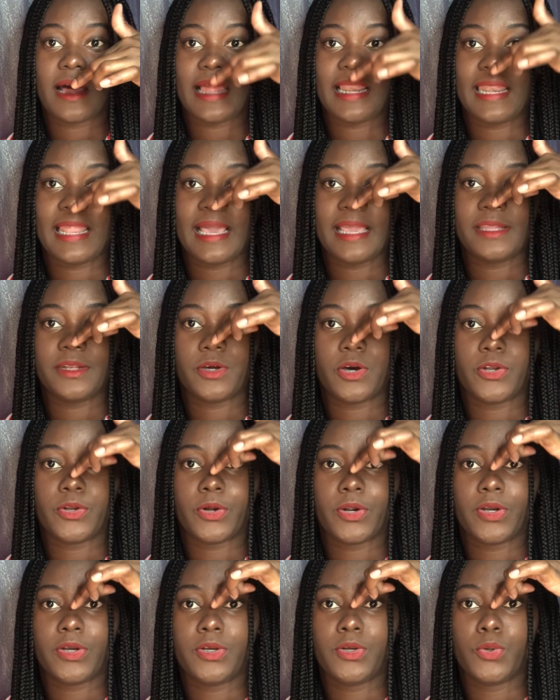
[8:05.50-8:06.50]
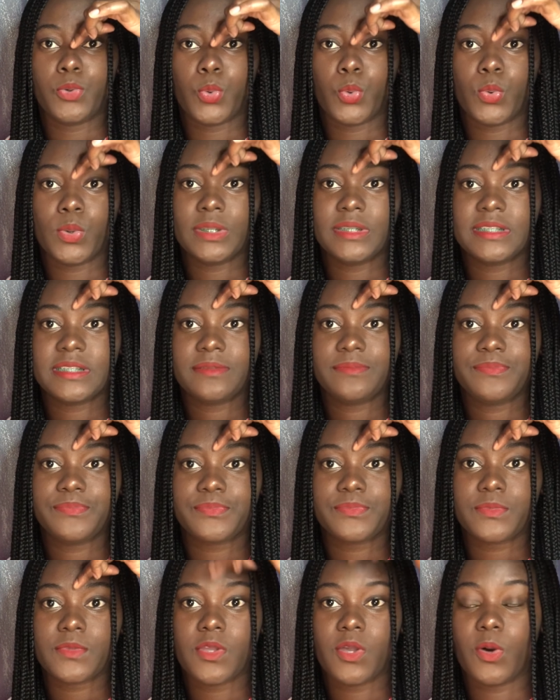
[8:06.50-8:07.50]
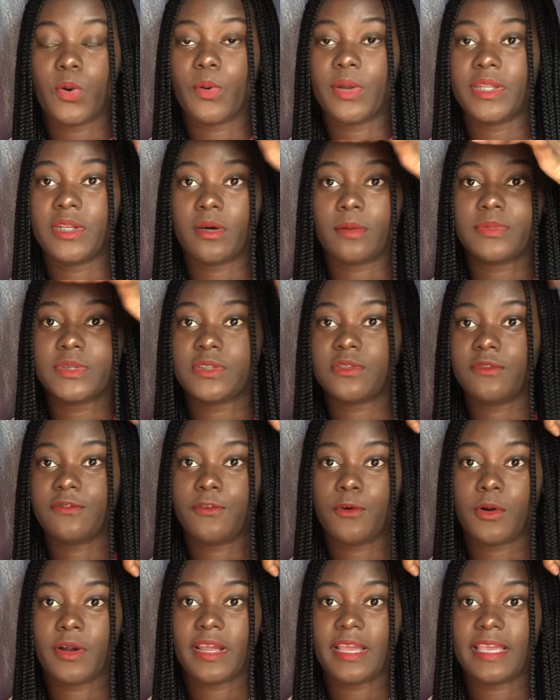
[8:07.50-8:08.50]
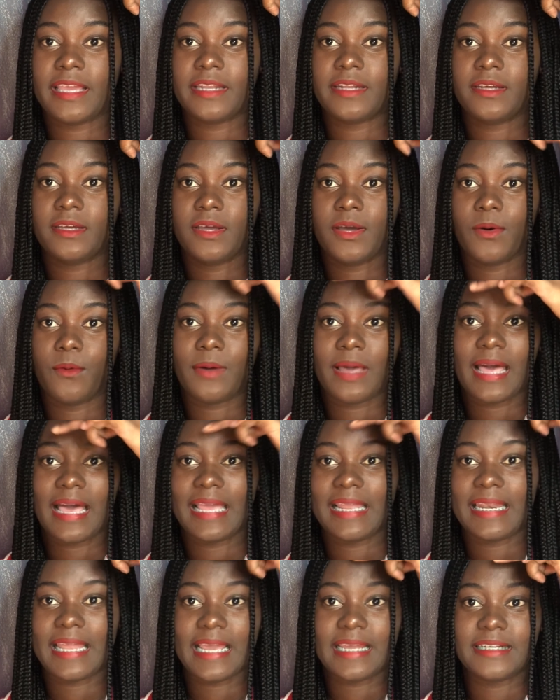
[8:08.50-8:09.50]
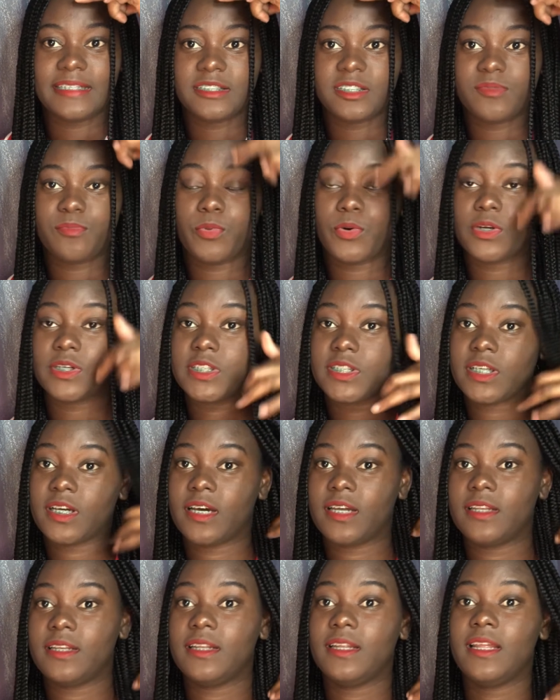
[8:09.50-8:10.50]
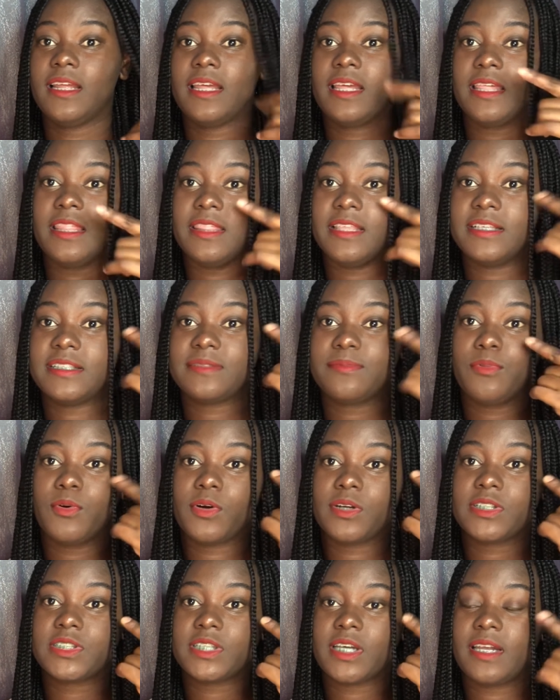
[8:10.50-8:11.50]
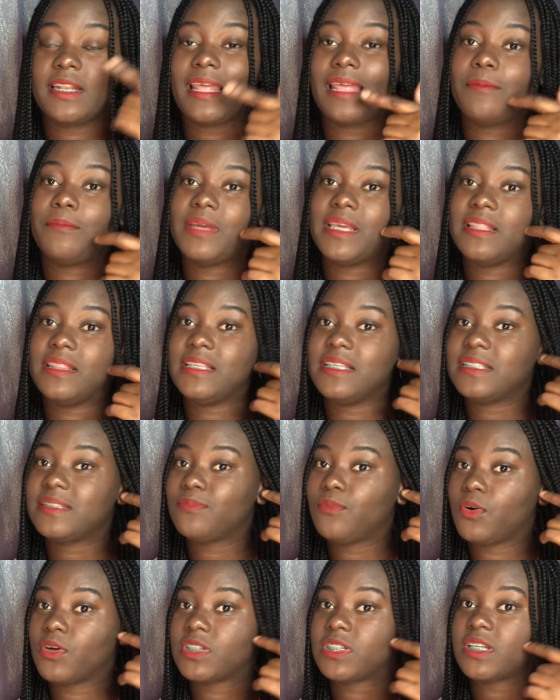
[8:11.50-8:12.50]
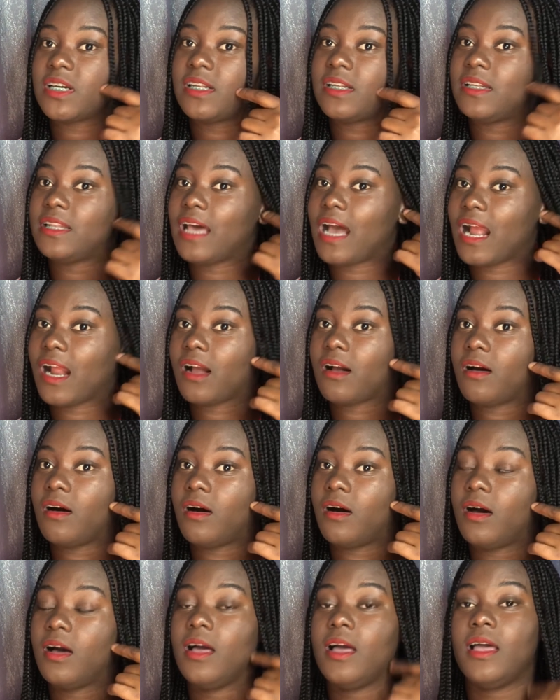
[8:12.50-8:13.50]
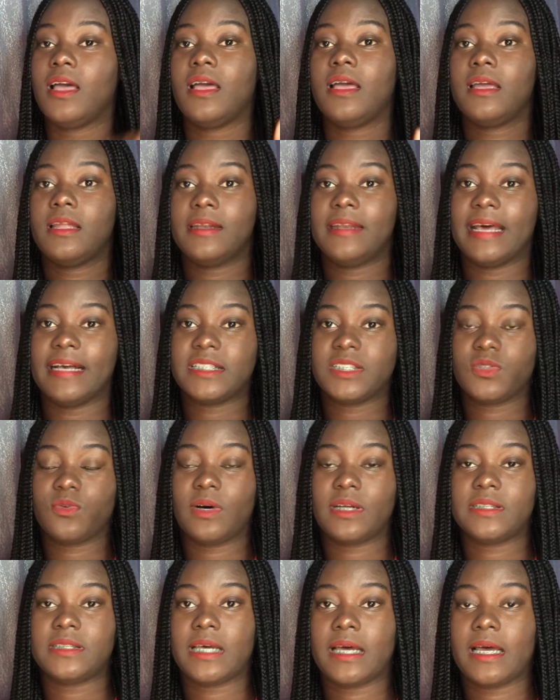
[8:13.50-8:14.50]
a line on our nose going up to the forehead, we highlight this portion, and make this portion darker. That's what